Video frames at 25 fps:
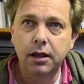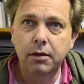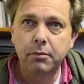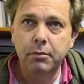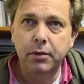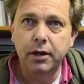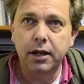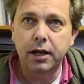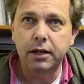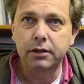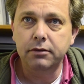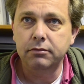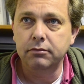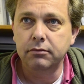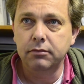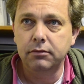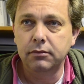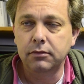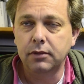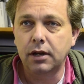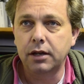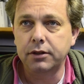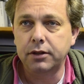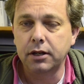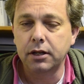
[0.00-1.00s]
But
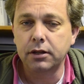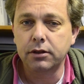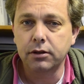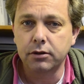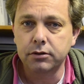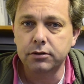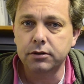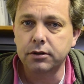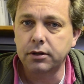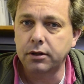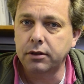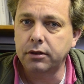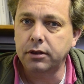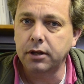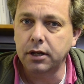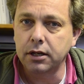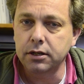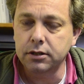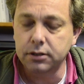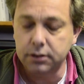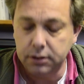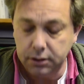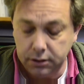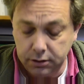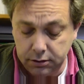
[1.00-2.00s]
I think those are the
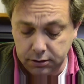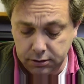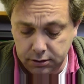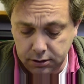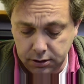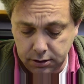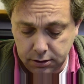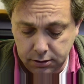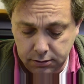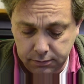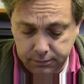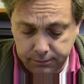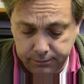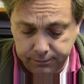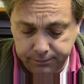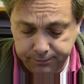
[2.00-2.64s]
things that